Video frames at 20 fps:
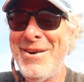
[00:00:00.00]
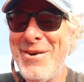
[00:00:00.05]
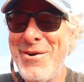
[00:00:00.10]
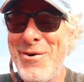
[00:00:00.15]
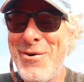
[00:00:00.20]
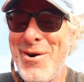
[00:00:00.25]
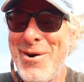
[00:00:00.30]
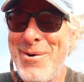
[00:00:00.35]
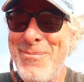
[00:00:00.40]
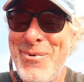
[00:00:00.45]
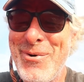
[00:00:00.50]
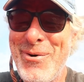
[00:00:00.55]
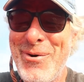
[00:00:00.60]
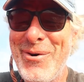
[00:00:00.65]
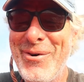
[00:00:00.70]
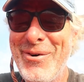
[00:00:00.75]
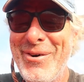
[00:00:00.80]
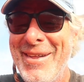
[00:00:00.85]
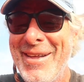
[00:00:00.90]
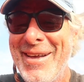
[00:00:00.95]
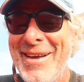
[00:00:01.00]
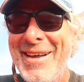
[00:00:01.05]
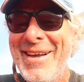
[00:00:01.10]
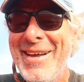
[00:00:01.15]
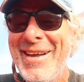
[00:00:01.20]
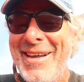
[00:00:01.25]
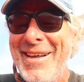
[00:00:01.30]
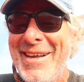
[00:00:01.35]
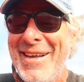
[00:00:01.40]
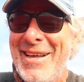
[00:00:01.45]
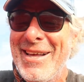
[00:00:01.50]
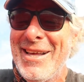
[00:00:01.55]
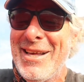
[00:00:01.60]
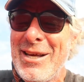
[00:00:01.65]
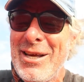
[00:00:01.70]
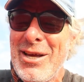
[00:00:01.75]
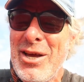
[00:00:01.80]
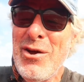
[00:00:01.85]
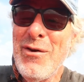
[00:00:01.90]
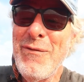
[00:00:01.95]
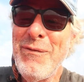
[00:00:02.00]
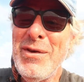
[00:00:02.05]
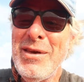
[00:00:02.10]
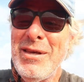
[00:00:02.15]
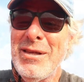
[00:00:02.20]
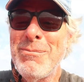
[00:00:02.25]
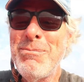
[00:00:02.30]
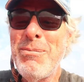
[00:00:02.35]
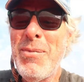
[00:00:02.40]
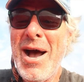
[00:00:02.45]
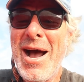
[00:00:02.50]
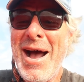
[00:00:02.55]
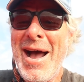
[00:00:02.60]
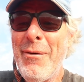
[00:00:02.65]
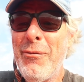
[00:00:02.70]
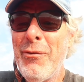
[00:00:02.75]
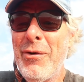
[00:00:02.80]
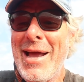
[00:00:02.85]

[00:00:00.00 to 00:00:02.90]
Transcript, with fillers: normal goofy spot.